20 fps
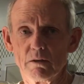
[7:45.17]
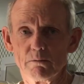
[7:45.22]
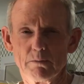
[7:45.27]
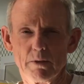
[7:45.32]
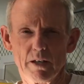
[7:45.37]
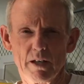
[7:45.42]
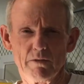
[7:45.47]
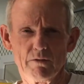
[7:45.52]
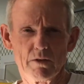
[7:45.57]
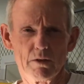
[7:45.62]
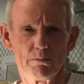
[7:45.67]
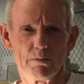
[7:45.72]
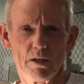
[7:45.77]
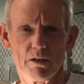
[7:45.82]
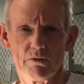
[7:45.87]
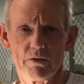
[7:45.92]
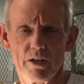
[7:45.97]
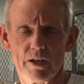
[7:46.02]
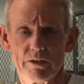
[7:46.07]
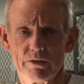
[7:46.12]
But even above
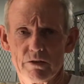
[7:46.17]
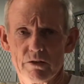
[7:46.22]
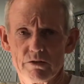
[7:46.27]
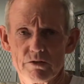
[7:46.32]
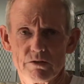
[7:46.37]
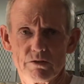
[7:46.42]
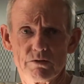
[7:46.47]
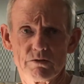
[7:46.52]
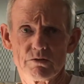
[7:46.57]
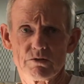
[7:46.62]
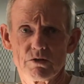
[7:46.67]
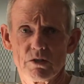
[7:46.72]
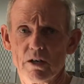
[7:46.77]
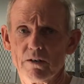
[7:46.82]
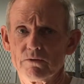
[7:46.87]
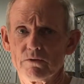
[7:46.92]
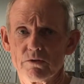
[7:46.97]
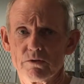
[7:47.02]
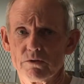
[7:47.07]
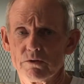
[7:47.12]
that, there's
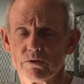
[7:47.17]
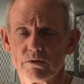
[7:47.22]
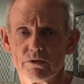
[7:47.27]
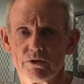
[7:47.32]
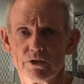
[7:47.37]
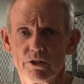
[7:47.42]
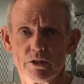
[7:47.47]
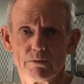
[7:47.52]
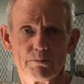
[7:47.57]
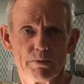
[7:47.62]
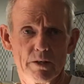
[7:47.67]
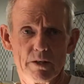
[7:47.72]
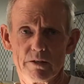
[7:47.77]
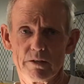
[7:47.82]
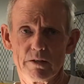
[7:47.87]
softer dirt, but it doesn't